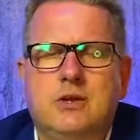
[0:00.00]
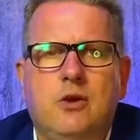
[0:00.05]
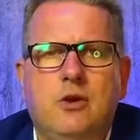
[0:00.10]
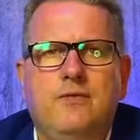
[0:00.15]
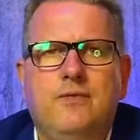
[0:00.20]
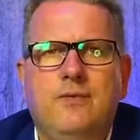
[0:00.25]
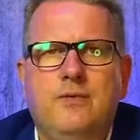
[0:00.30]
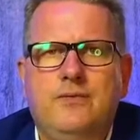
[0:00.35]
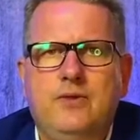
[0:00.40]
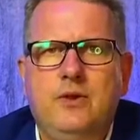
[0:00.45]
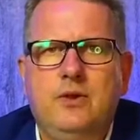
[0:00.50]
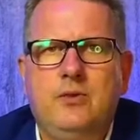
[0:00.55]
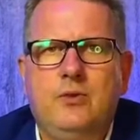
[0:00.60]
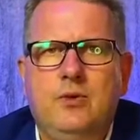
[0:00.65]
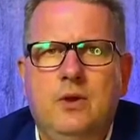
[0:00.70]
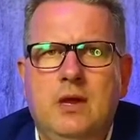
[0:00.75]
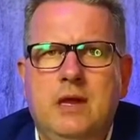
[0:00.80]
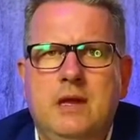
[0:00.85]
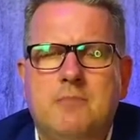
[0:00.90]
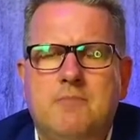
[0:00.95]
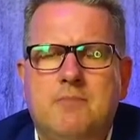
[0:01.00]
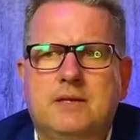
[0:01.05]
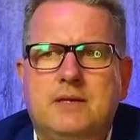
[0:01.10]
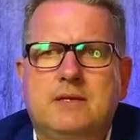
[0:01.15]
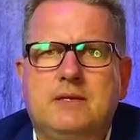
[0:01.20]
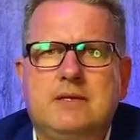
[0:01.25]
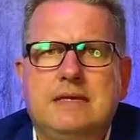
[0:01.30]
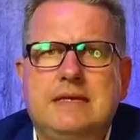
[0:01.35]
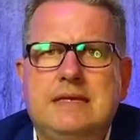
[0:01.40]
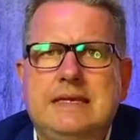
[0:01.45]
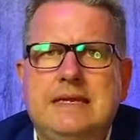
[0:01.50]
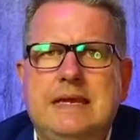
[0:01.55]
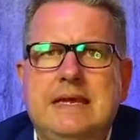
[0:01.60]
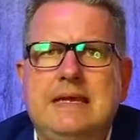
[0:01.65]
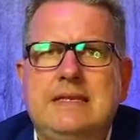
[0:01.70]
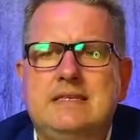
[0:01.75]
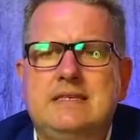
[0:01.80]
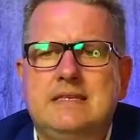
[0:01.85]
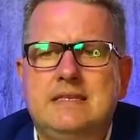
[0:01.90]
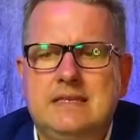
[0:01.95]
overview, but
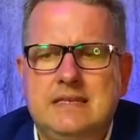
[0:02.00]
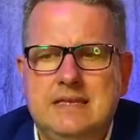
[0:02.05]
in